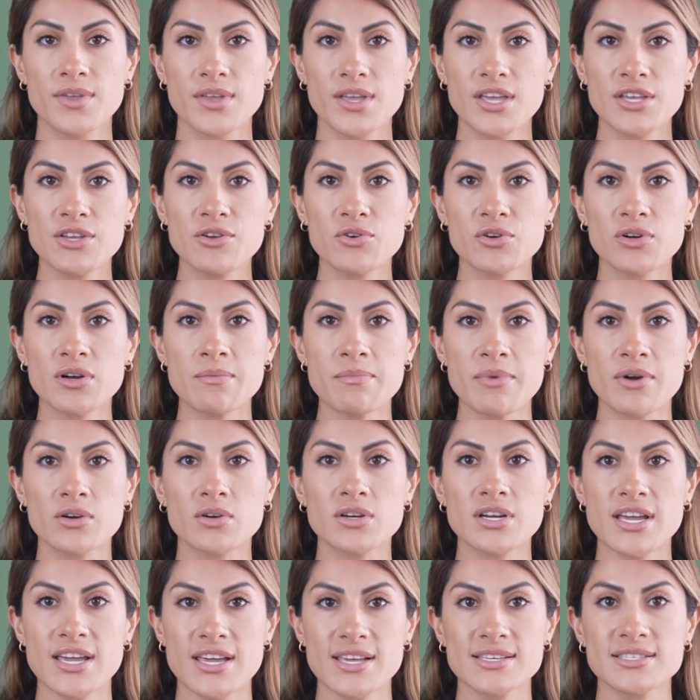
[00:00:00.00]
In a criminal
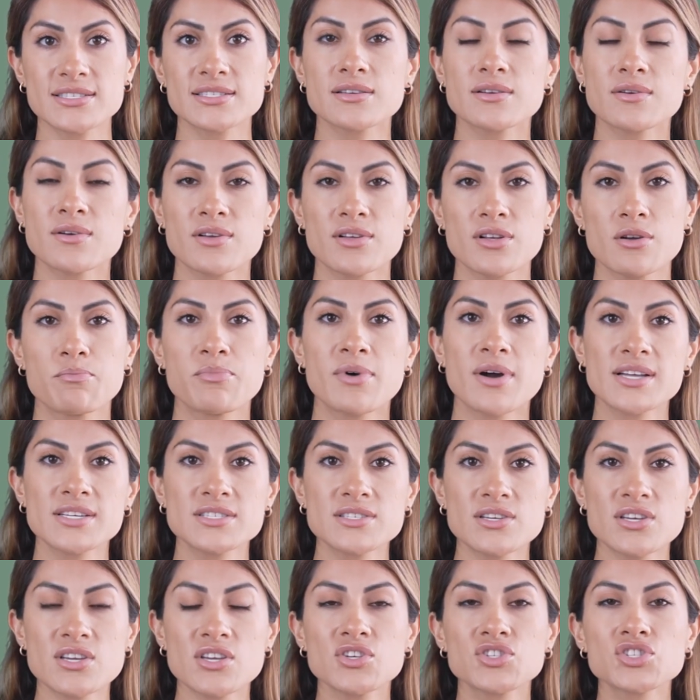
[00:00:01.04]
case, the
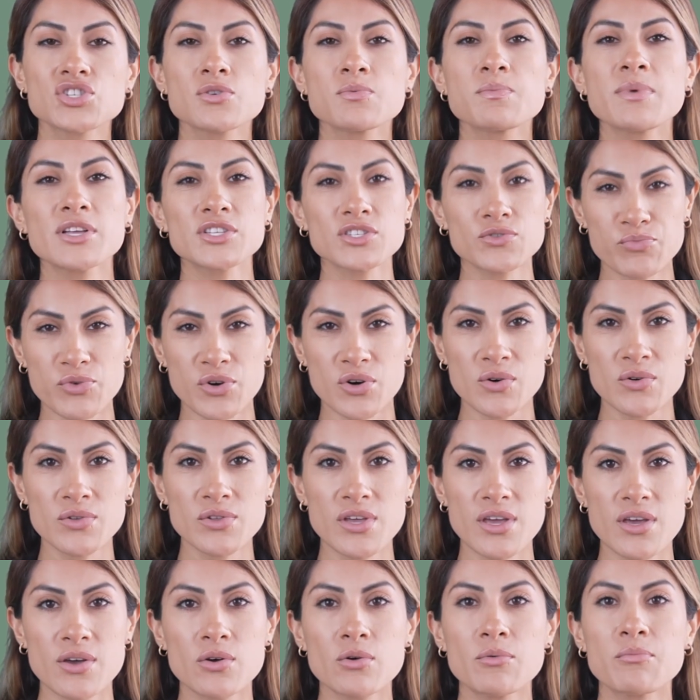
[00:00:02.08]
prosecution must prove
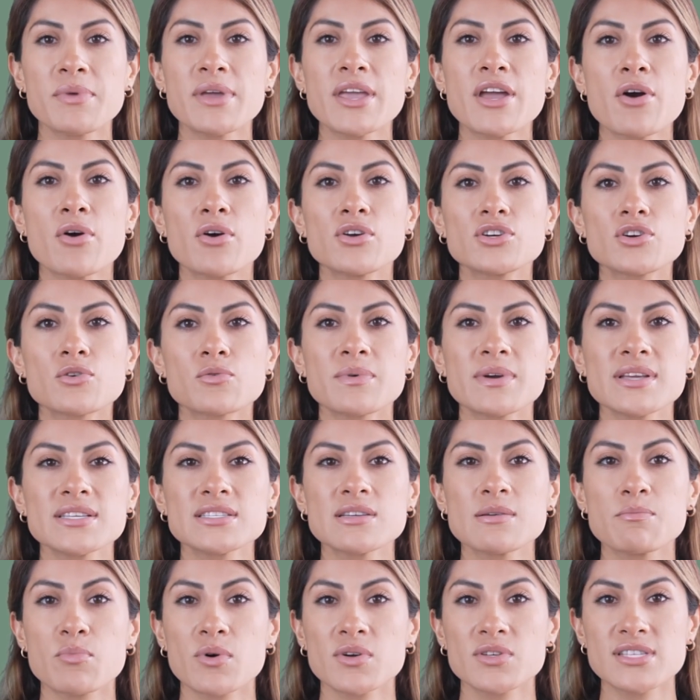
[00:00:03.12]
guilt beyond a
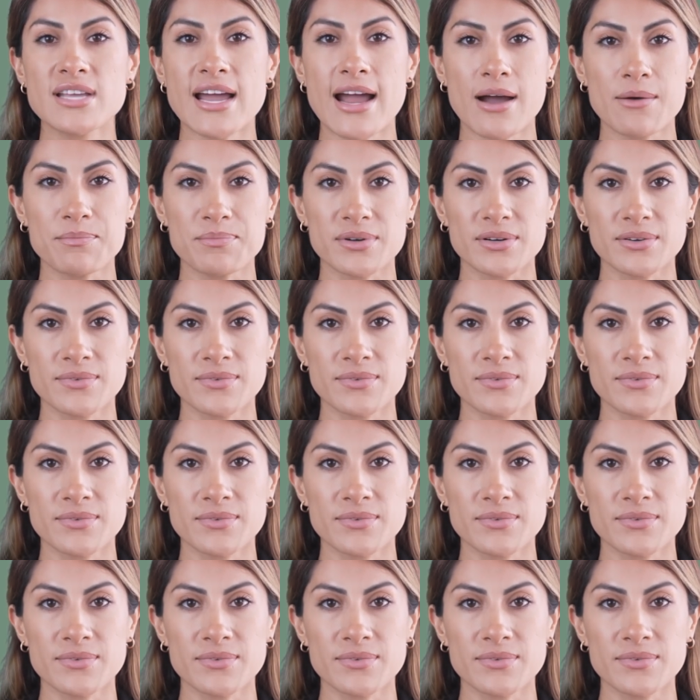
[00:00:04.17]
reasonable doubt,